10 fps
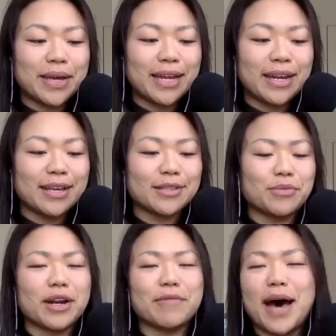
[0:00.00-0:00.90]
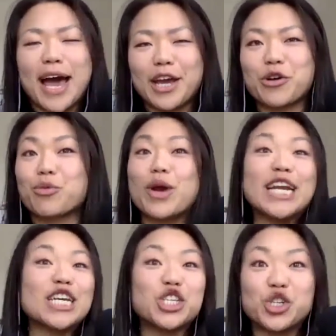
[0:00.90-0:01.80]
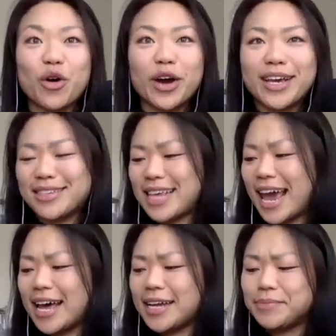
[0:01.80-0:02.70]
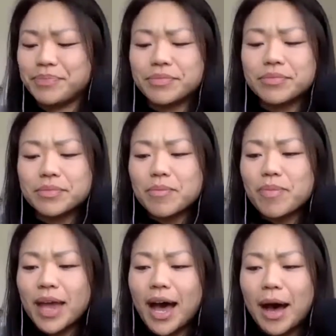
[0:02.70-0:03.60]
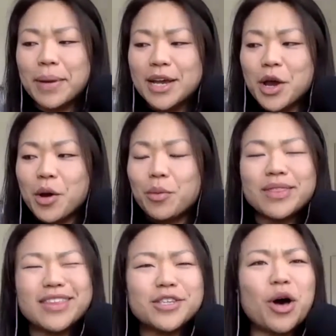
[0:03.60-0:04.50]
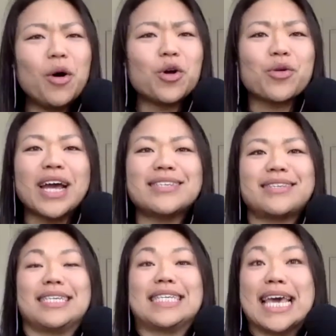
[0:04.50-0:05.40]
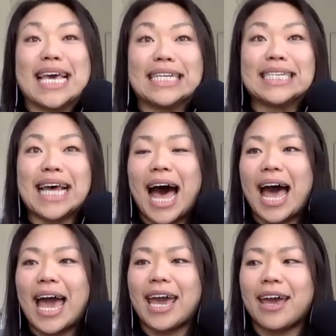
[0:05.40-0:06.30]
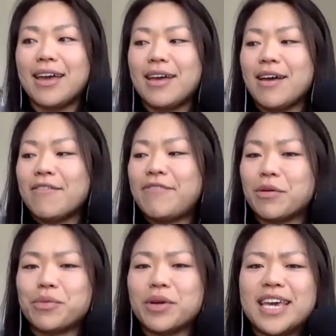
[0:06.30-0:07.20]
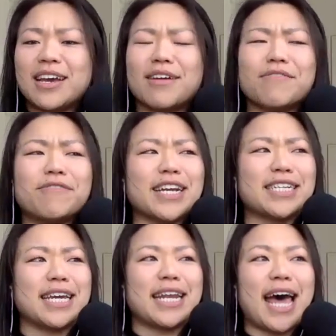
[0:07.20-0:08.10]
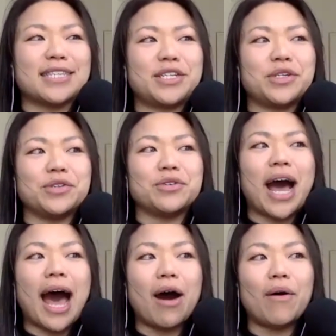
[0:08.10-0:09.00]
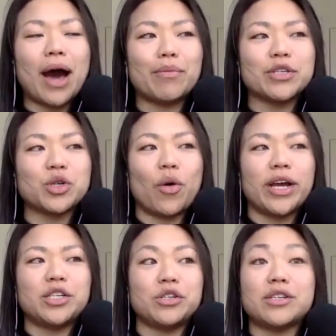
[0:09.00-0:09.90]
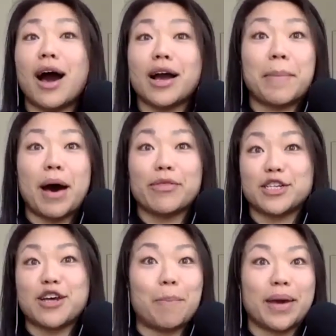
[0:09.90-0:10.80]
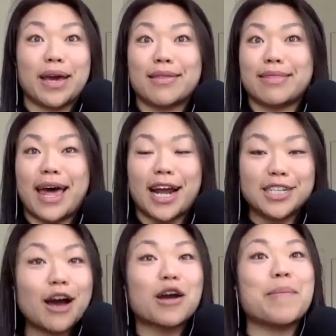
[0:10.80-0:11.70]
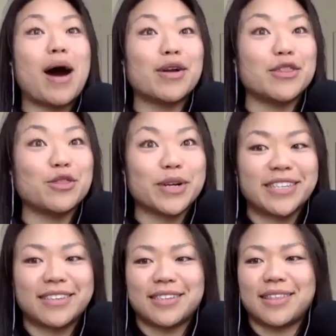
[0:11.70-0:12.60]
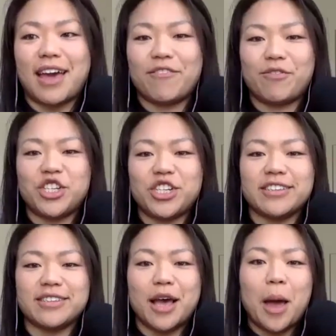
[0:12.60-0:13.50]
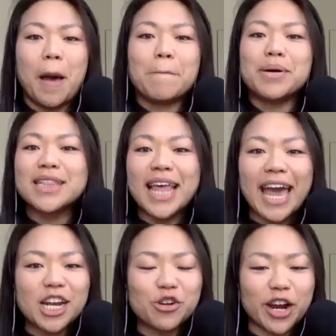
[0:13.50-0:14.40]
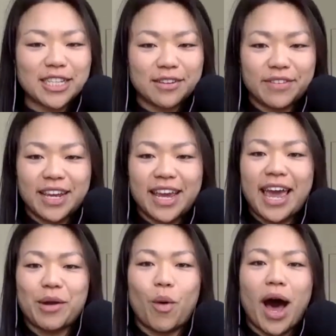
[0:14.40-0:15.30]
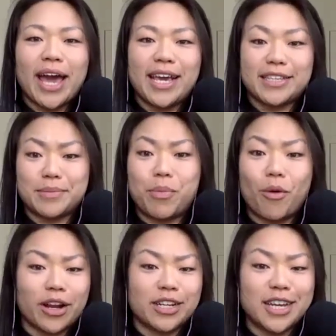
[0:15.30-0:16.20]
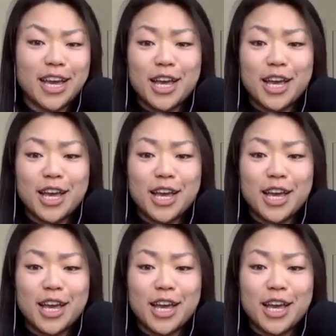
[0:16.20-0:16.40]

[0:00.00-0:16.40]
It is one of my greatest joys, and when this whole crisis hit, I felt really conflicted as to how I was going to talk about the topic that I talk about in The Recess Life, which is play and creativity, and why it's important